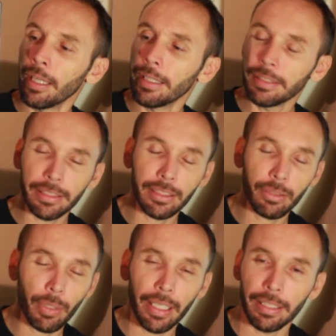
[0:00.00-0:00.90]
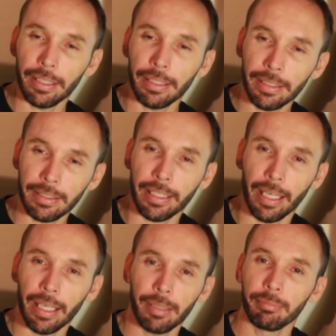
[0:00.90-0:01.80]
It's just the way this
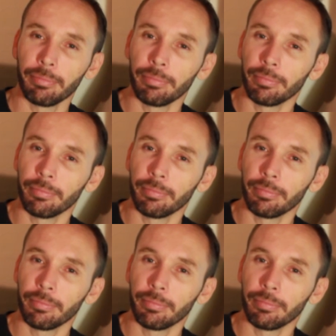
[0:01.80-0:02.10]
game